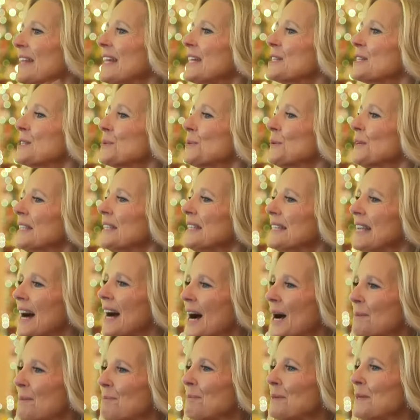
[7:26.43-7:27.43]
This would
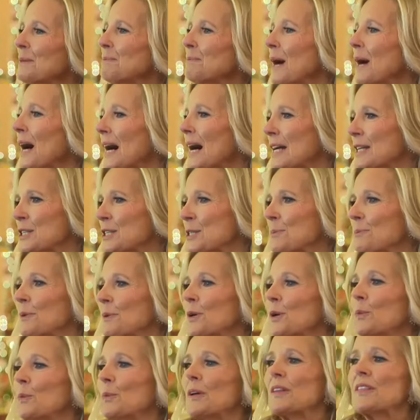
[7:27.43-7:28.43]
not be
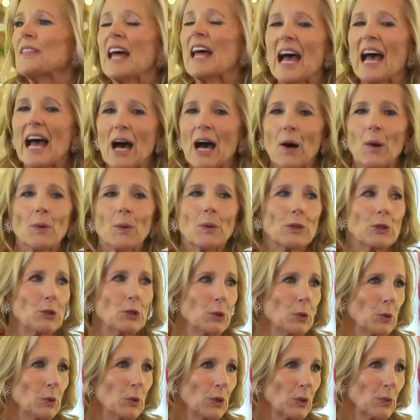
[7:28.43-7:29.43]
possible without
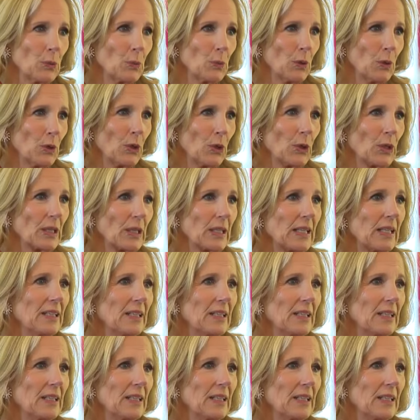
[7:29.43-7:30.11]
your work.